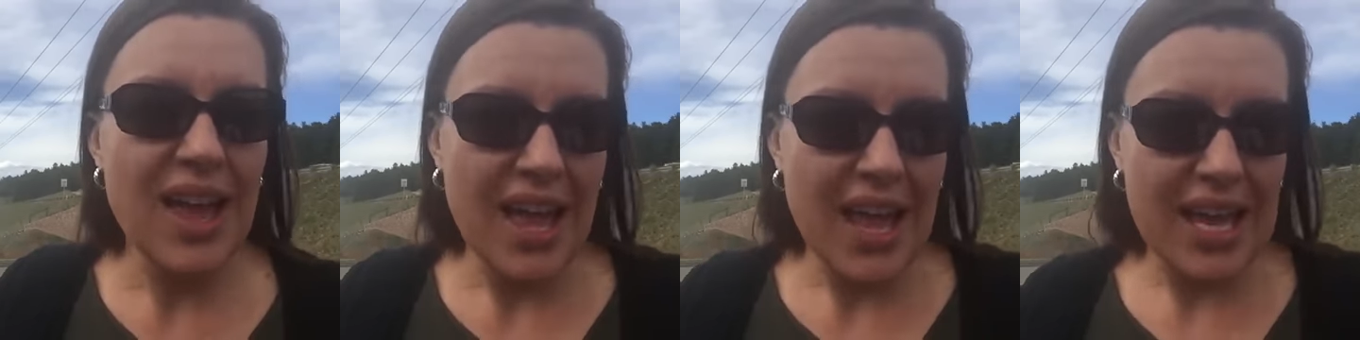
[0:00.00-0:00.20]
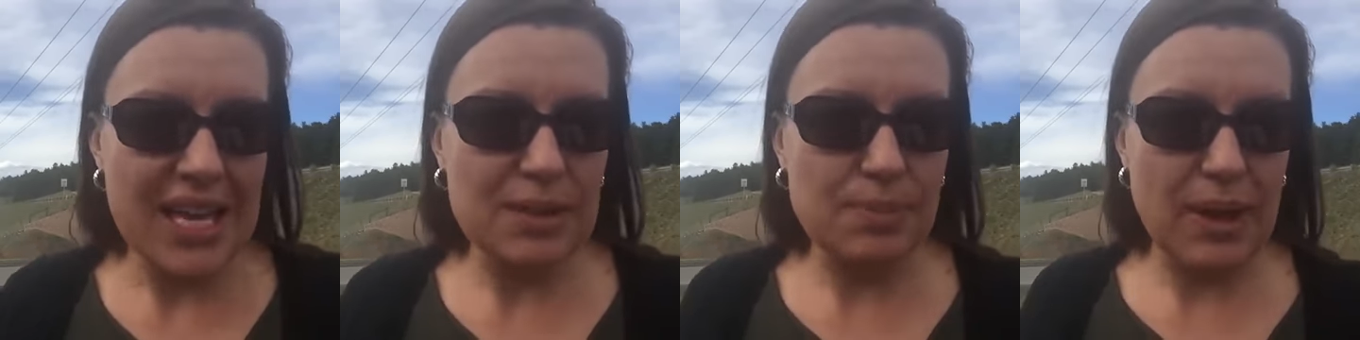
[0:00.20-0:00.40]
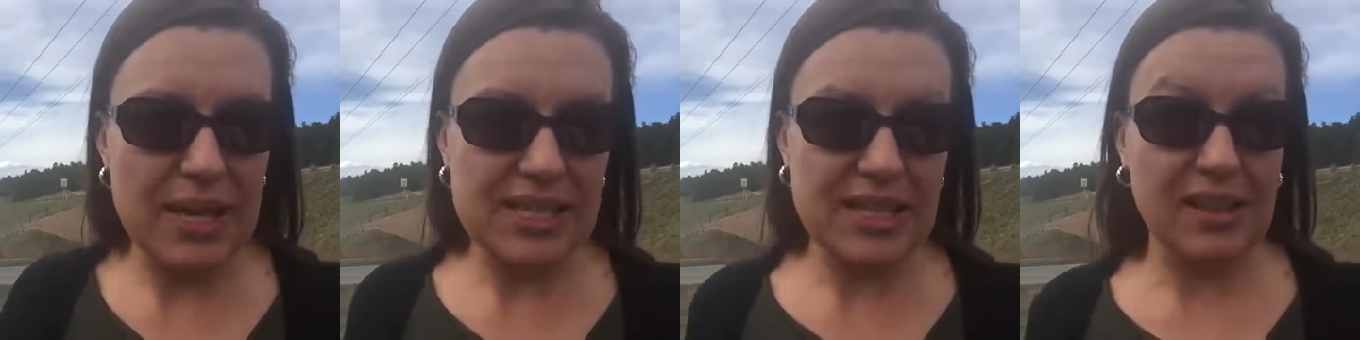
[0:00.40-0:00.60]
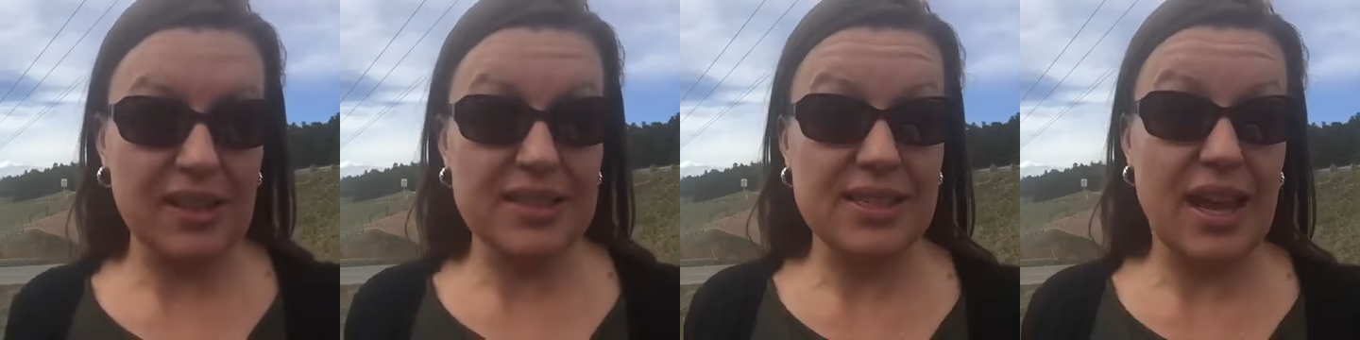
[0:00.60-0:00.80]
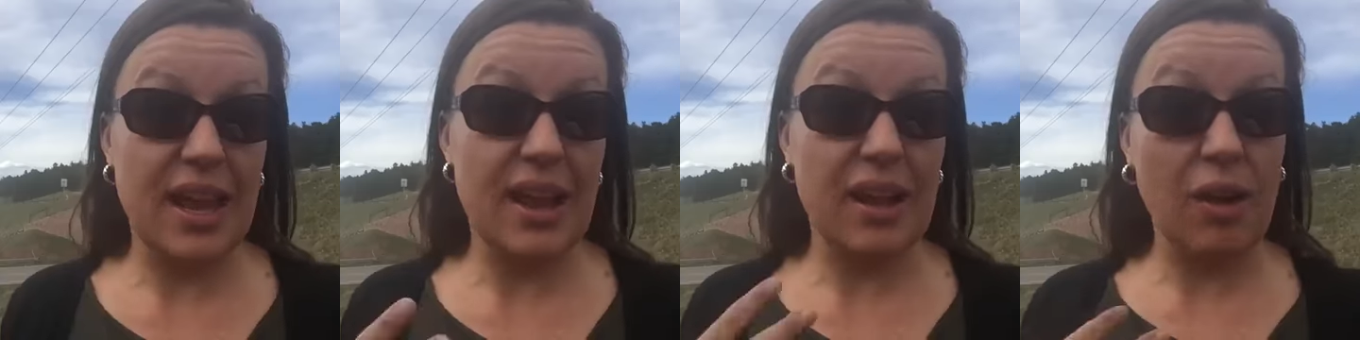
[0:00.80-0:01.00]
he's basically
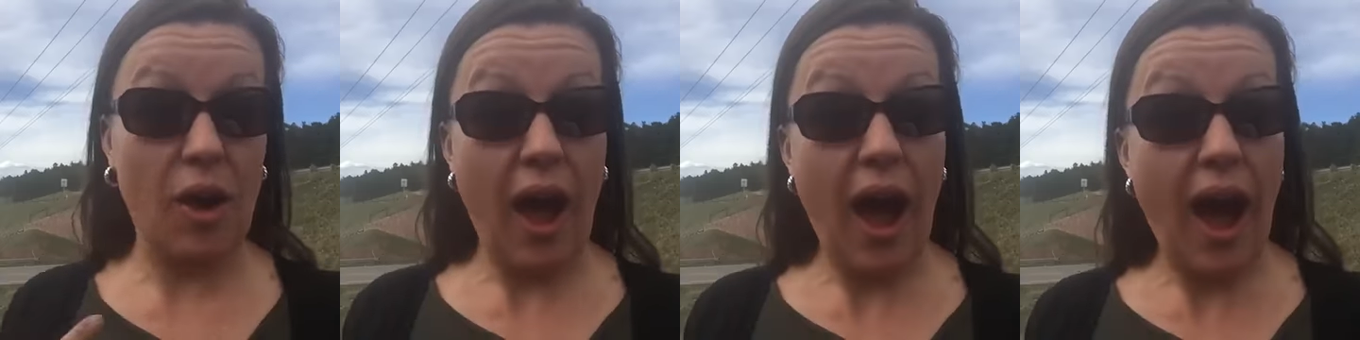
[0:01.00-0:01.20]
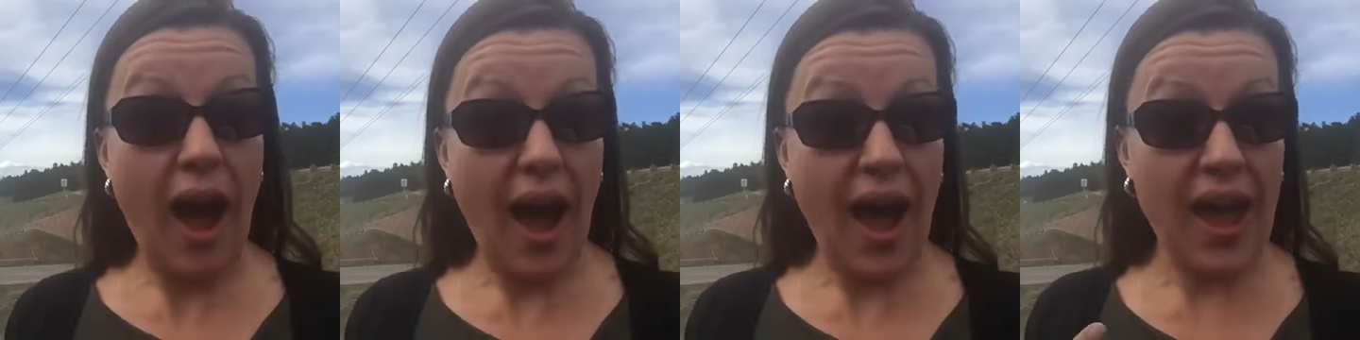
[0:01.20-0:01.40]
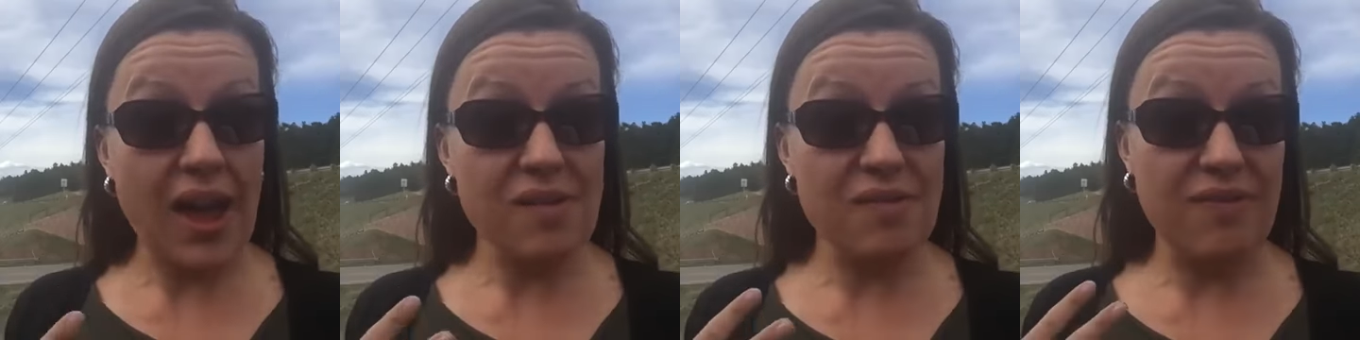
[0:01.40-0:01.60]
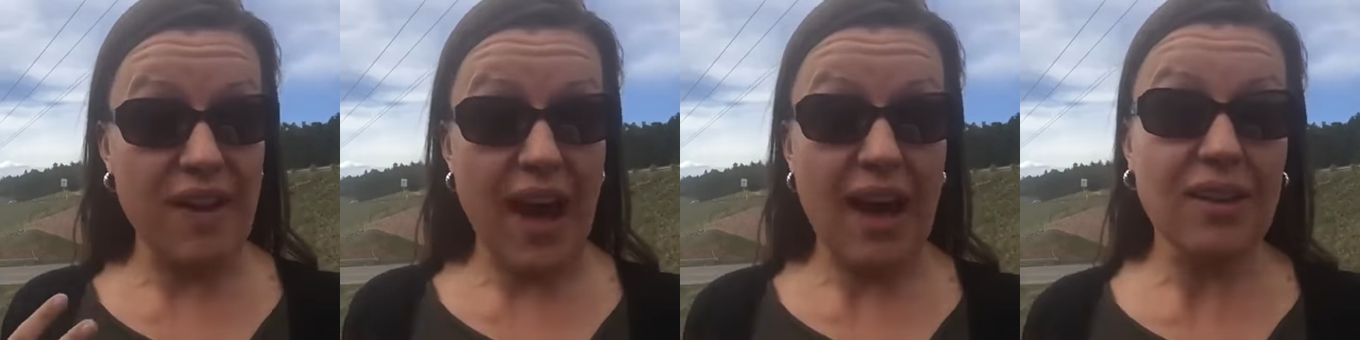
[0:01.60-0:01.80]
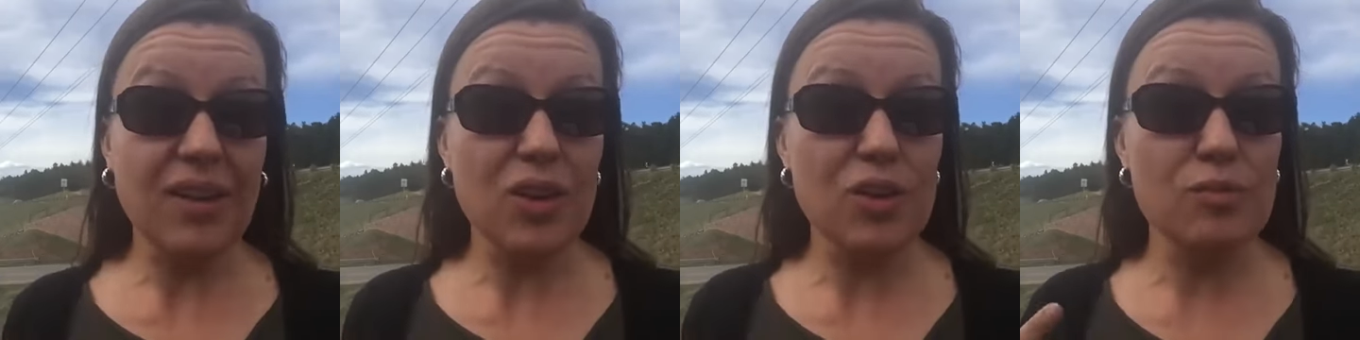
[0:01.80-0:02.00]
saying, I
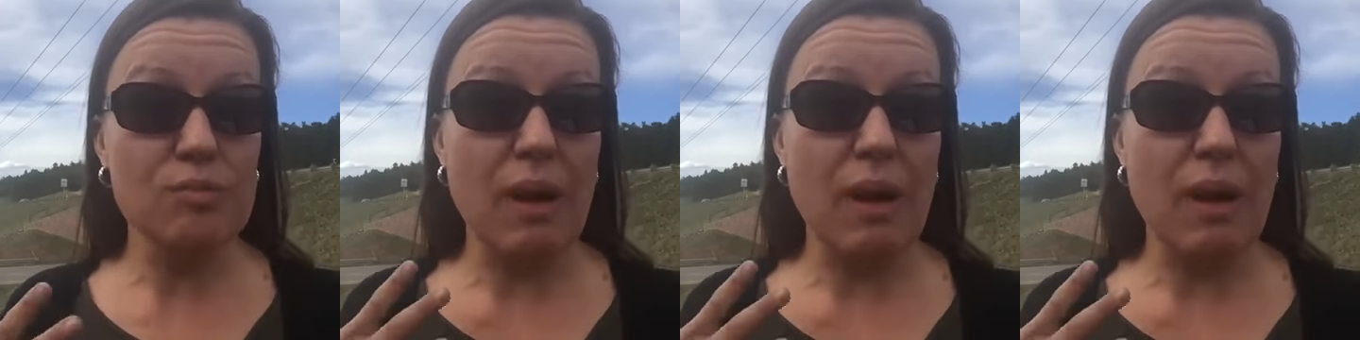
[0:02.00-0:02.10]
value